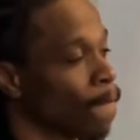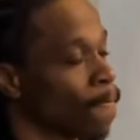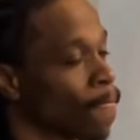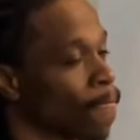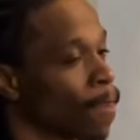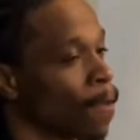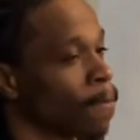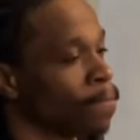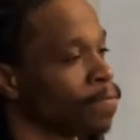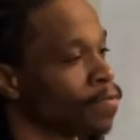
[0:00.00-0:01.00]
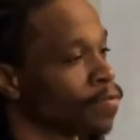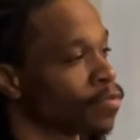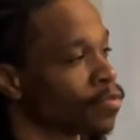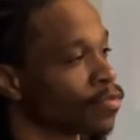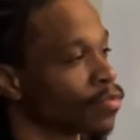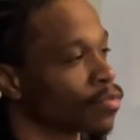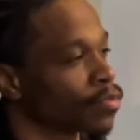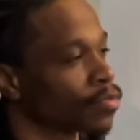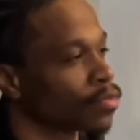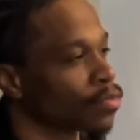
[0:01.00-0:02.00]

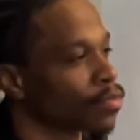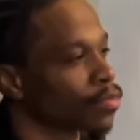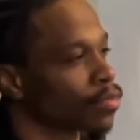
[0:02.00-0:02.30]
The person shown says nothing.